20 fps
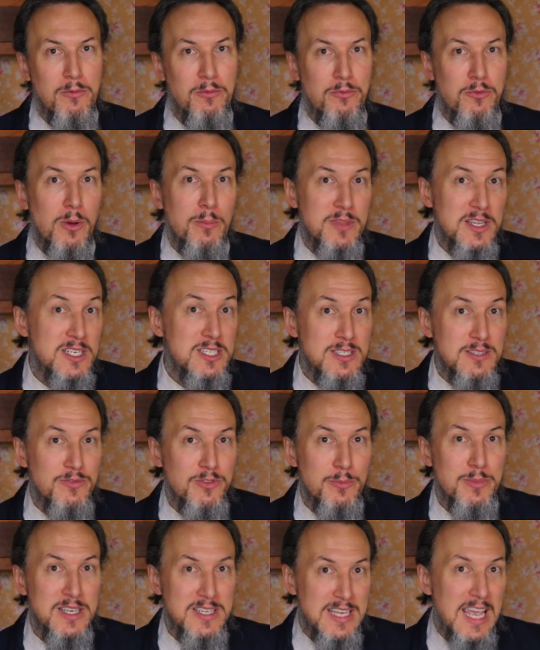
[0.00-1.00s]
from
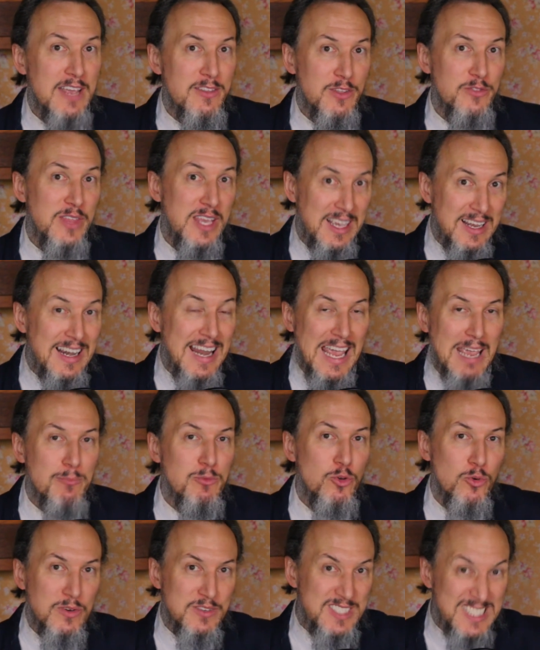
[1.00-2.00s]
the date that they
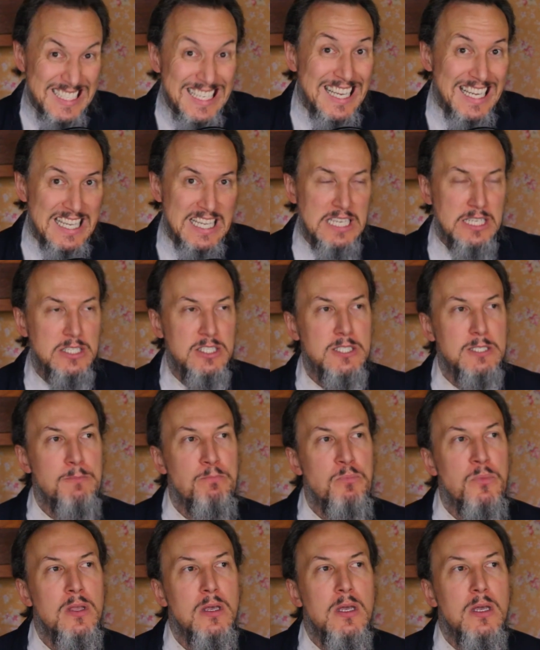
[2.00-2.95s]
claimed to have seen this.